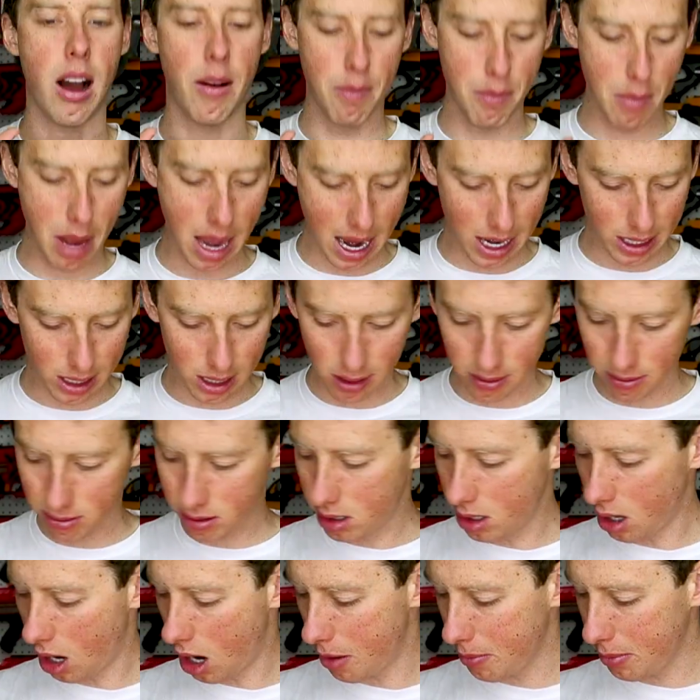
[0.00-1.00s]
A massive
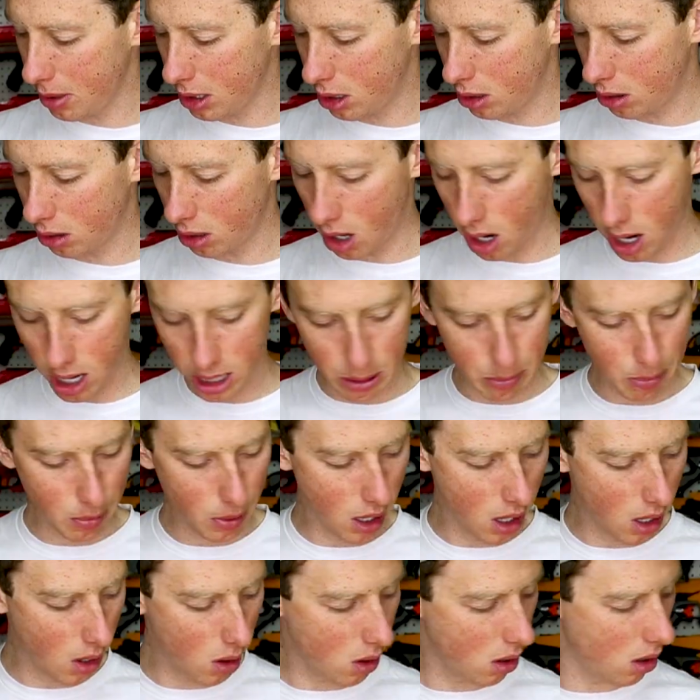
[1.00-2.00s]
zombie
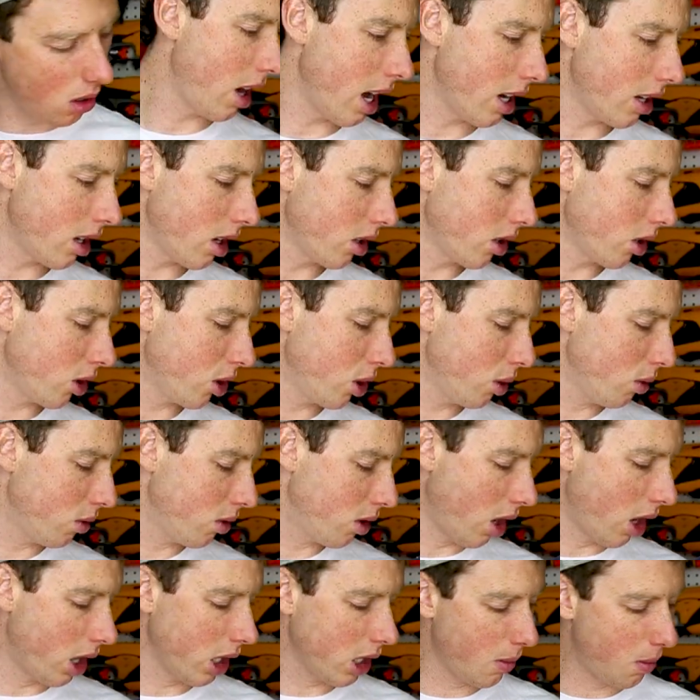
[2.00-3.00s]
crossbow that doesn't shoot
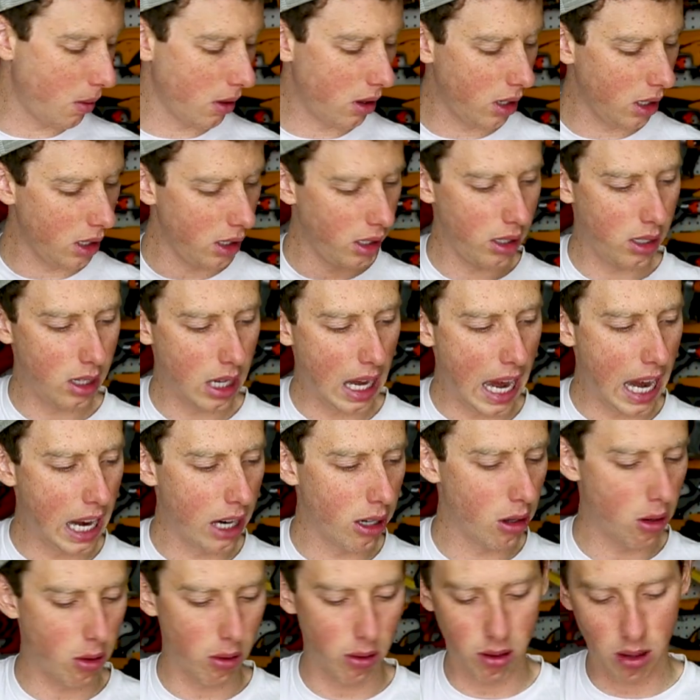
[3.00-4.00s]
darts, but these
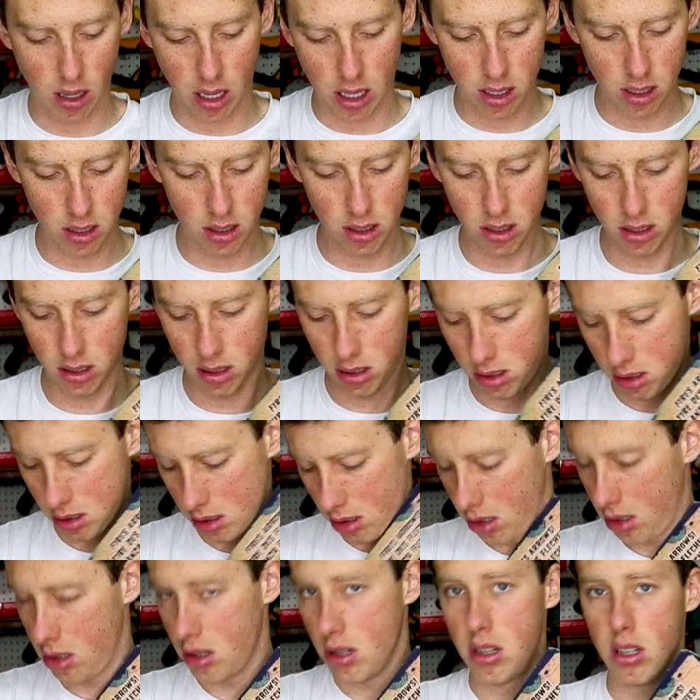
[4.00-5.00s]
arrow things.
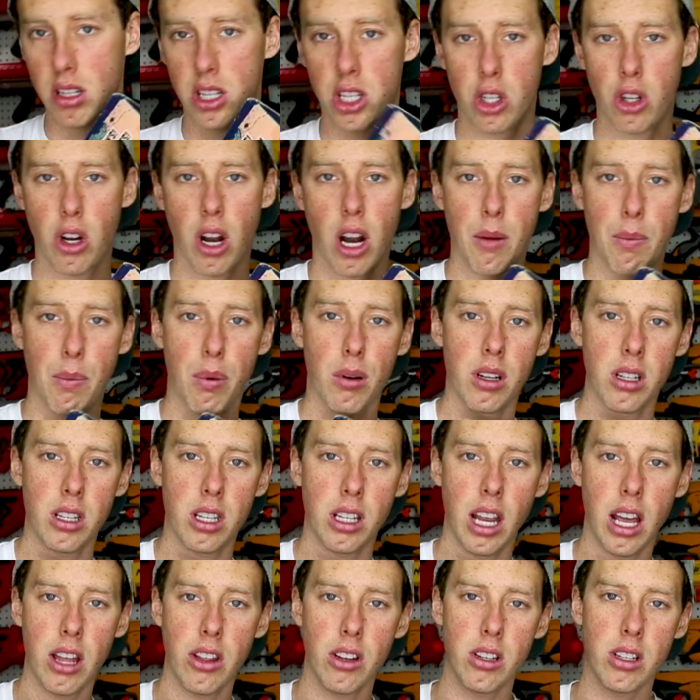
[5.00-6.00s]
Let's try to put it
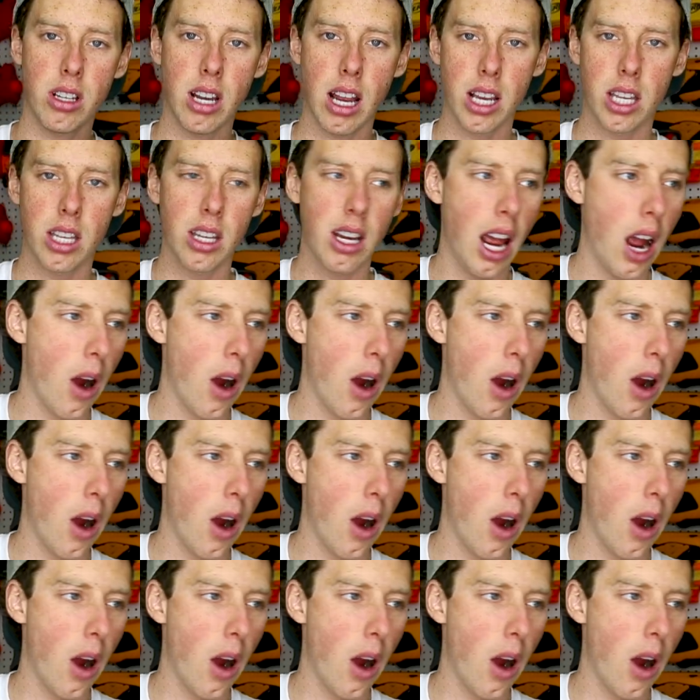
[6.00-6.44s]
together and test it